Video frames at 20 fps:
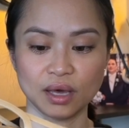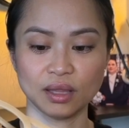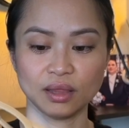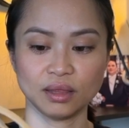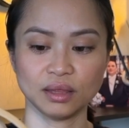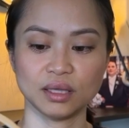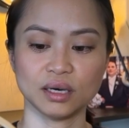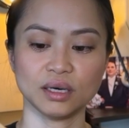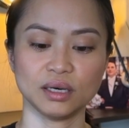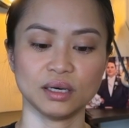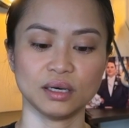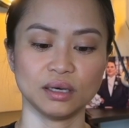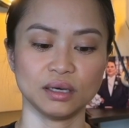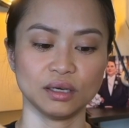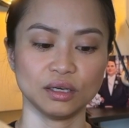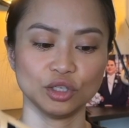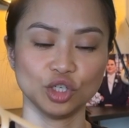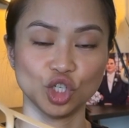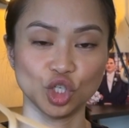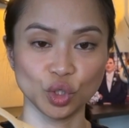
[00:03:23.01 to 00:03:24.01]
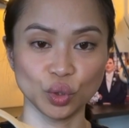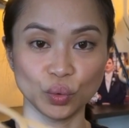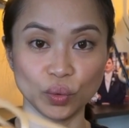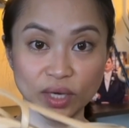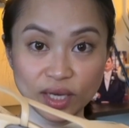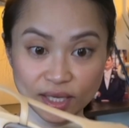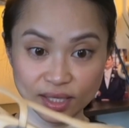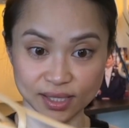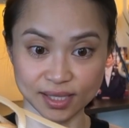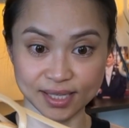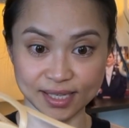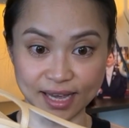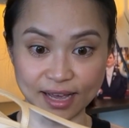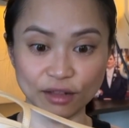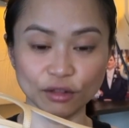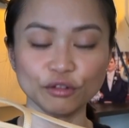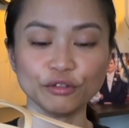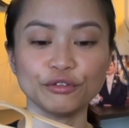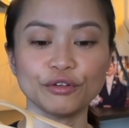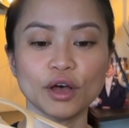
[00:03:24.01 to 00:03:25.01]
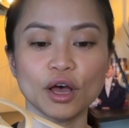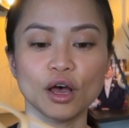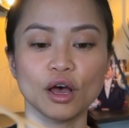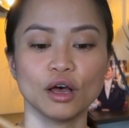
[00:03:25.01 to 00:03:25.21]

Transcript: the shoe itself.